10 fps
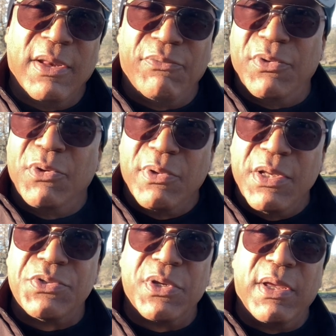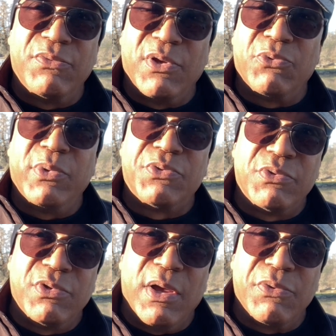And if you do these things as we
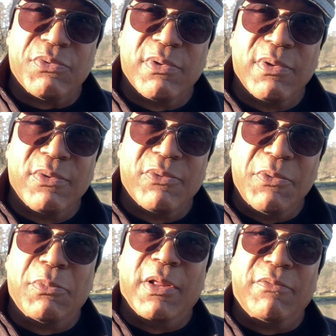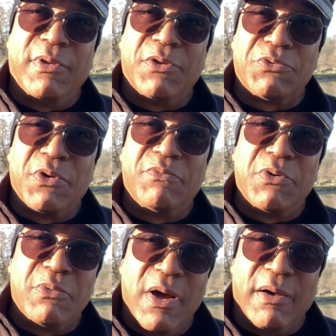suggest, we believe they'll serve
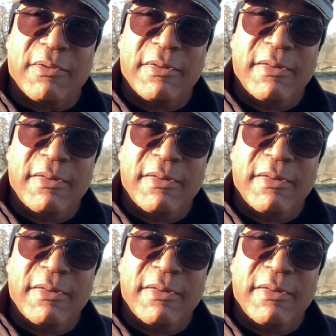you well.